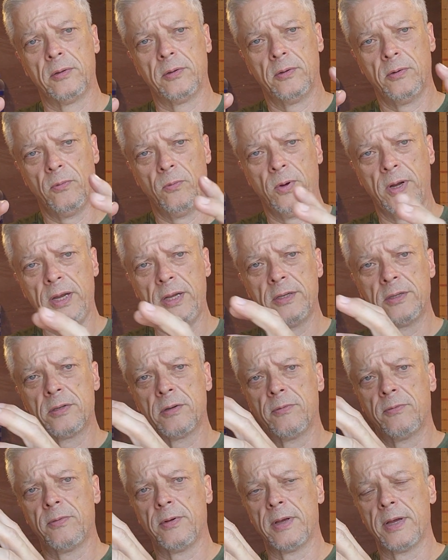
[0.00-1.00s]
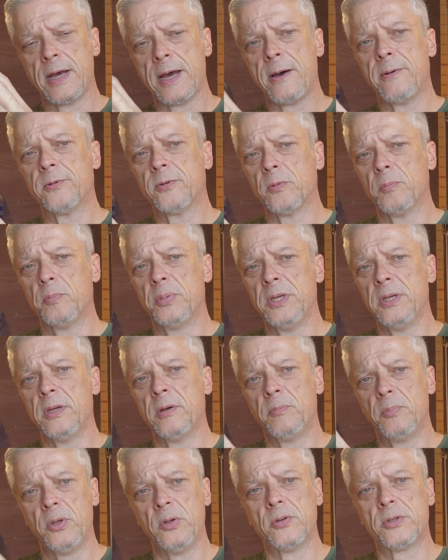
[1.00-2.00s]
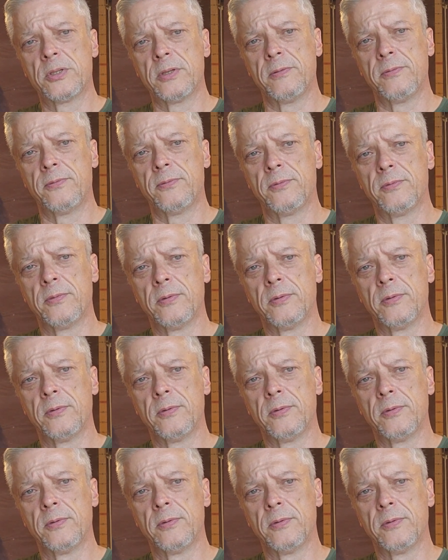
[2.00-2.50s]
the ways of how to be abusive,